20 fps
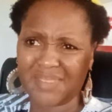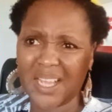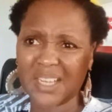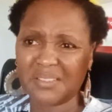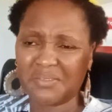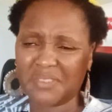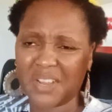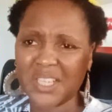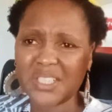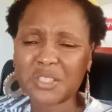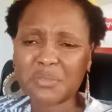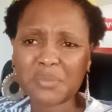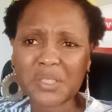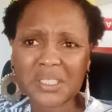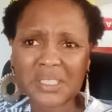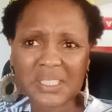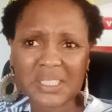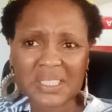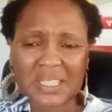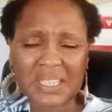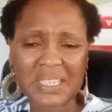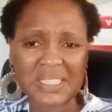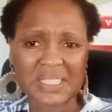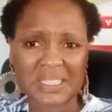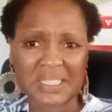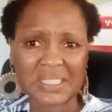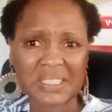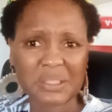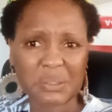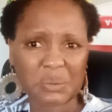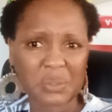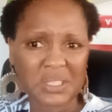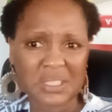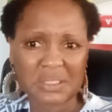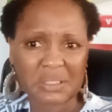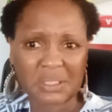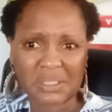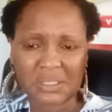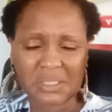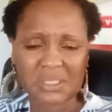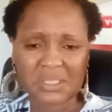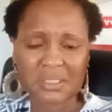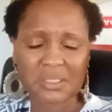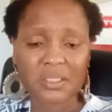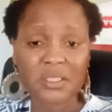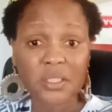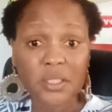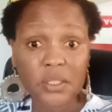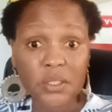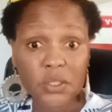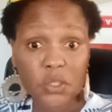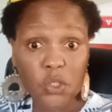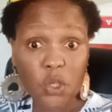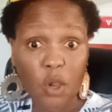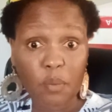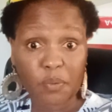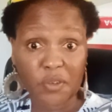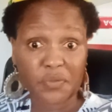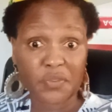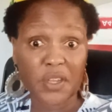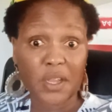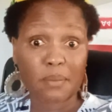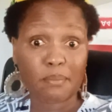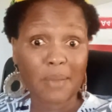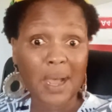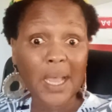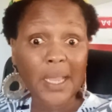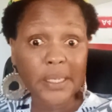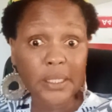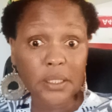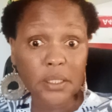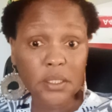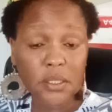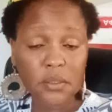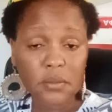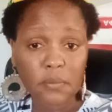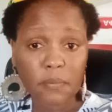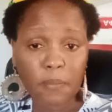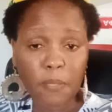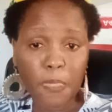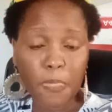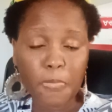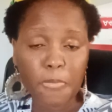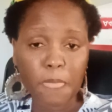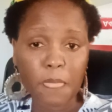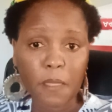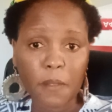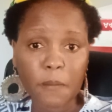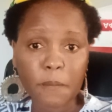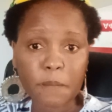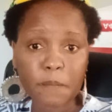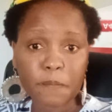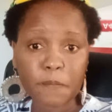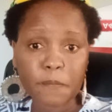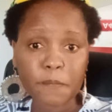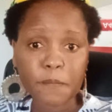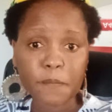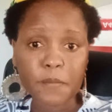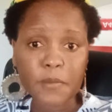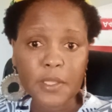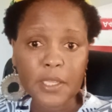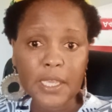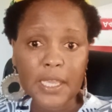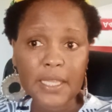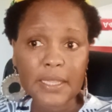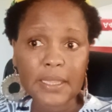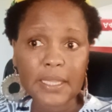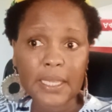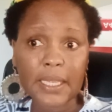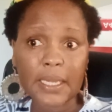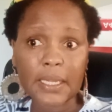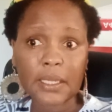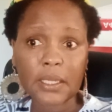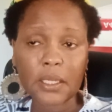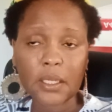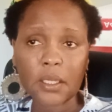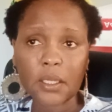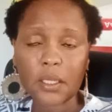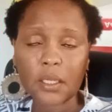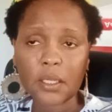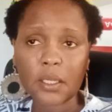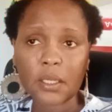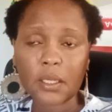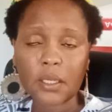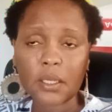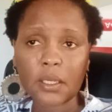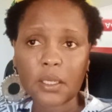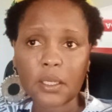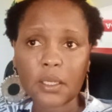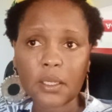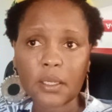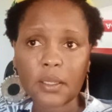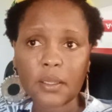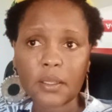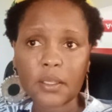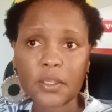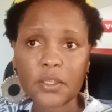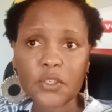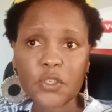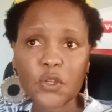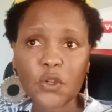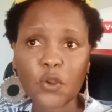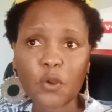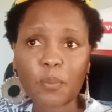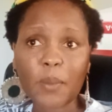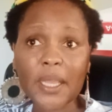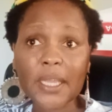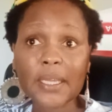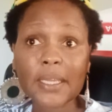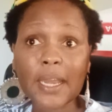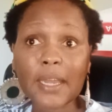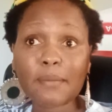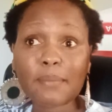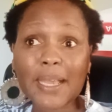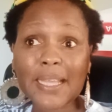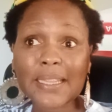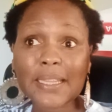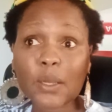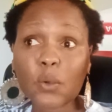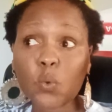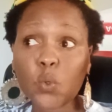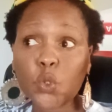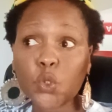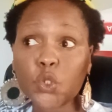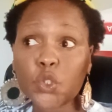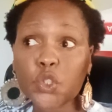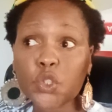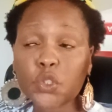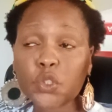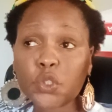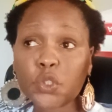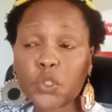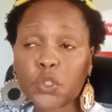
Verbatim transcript: advancement in career was not top of her mind. And then, you know, my grandmother would